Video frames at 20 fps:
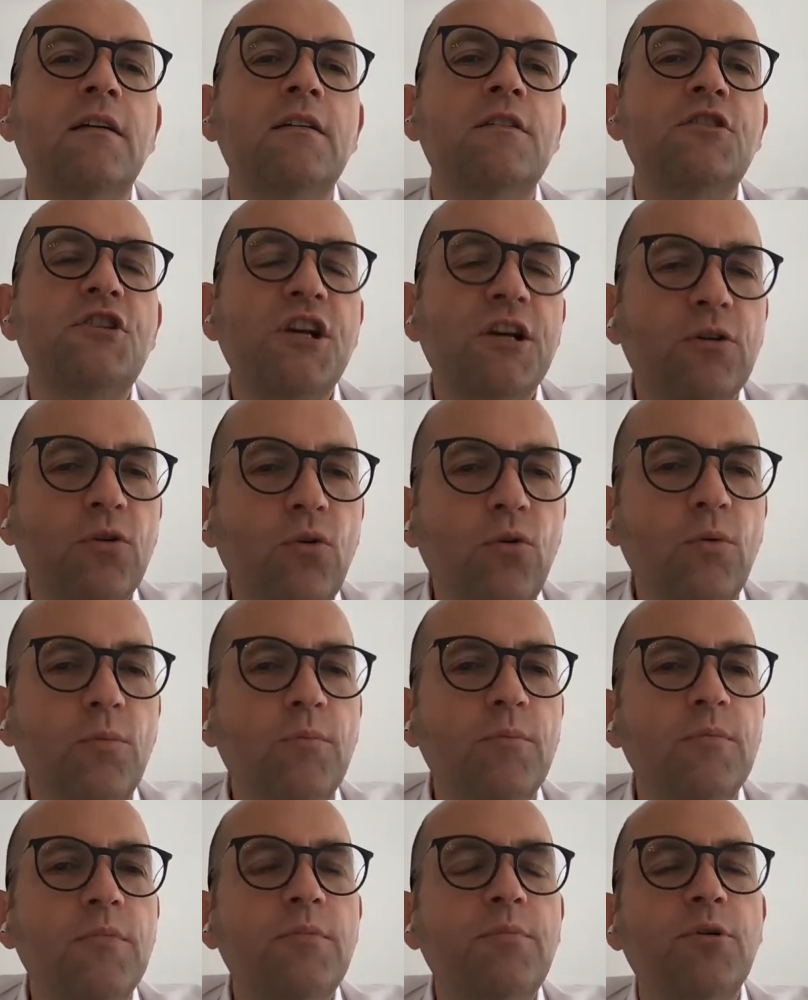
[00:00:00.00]

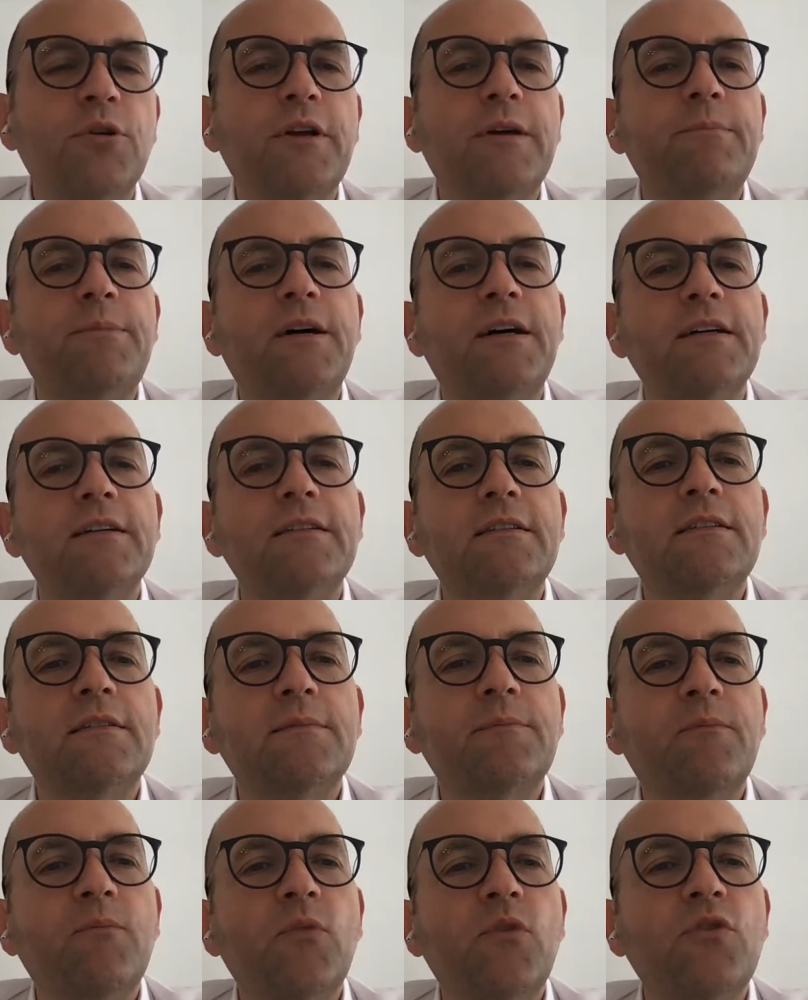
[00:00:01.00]
Jerome Bonaparte.
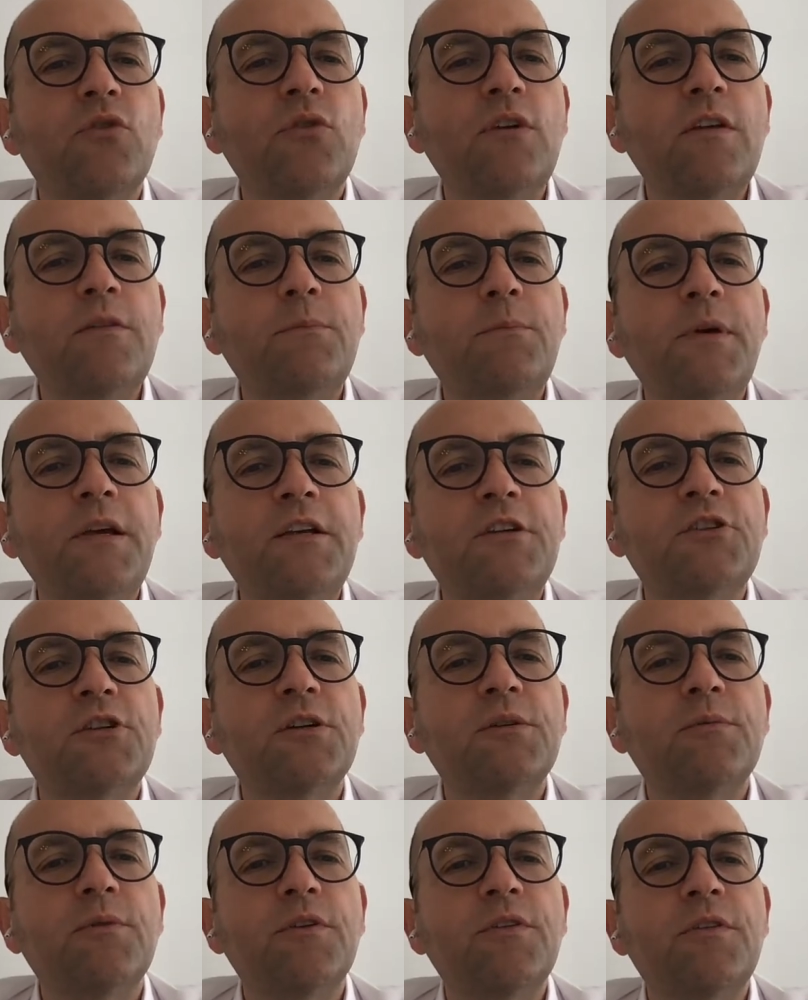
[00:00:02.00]
So this
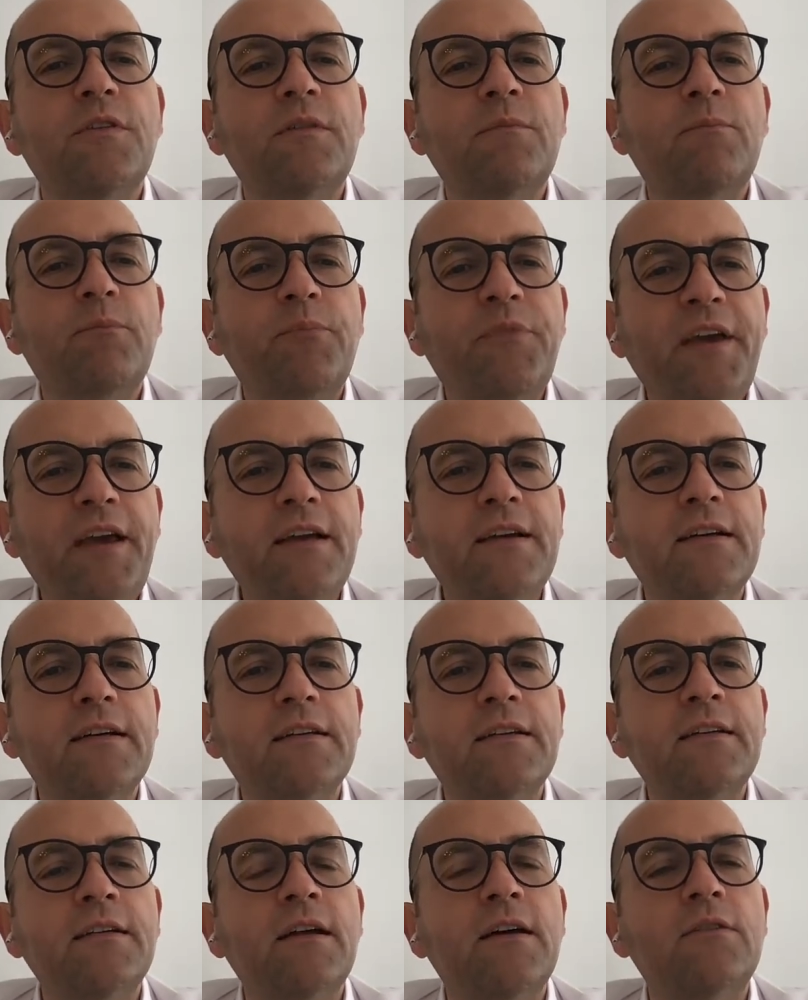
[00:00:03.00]
picture was
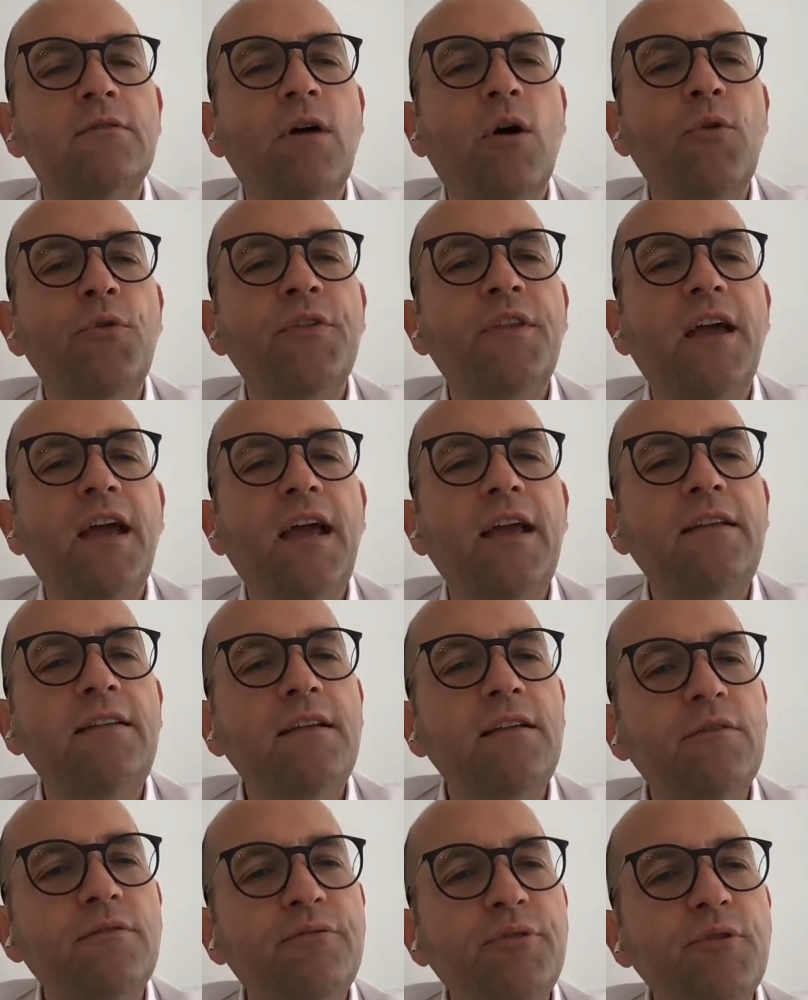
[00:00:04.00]
taken around
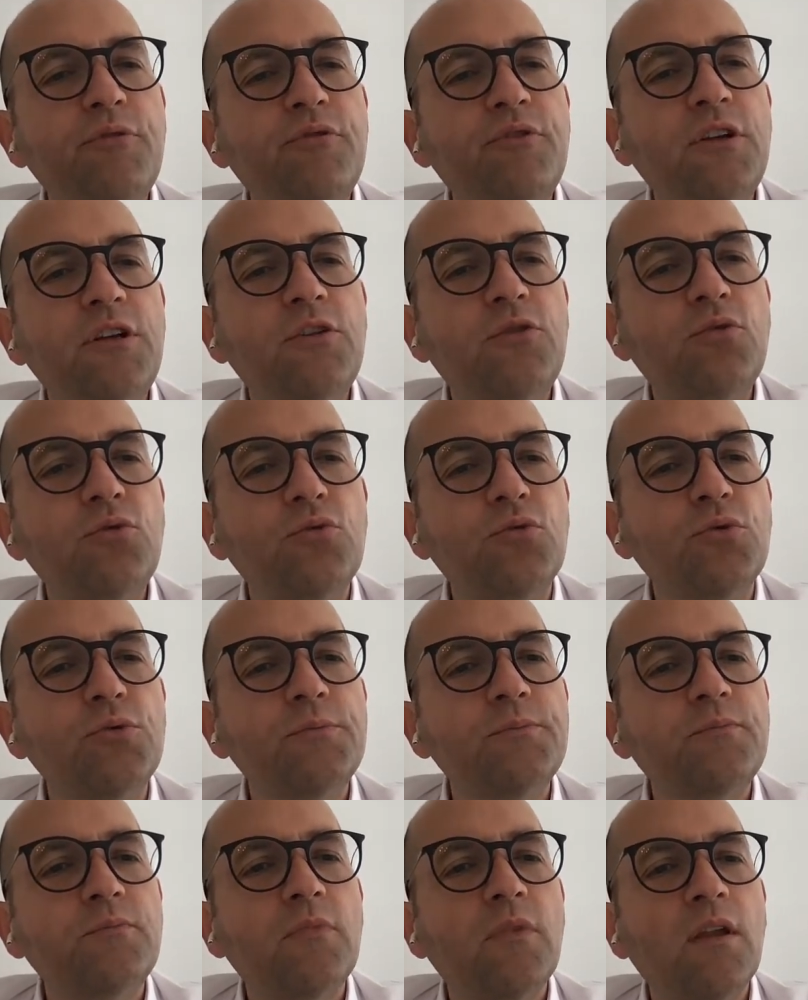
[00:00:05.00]

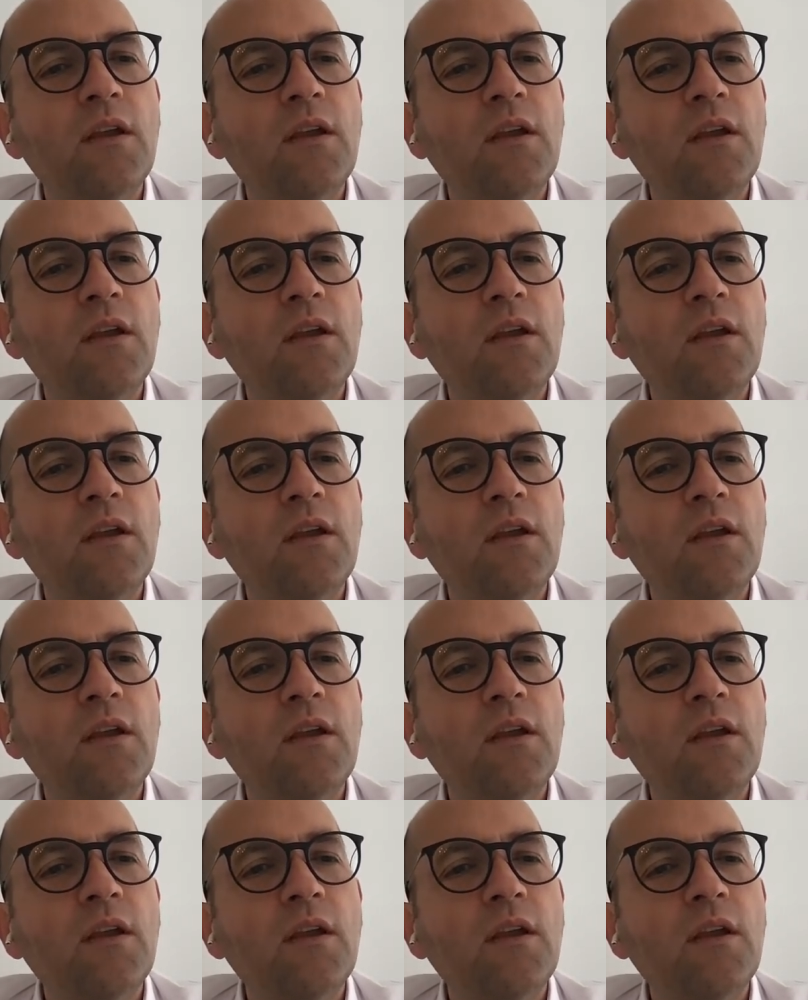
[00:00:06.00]
1852.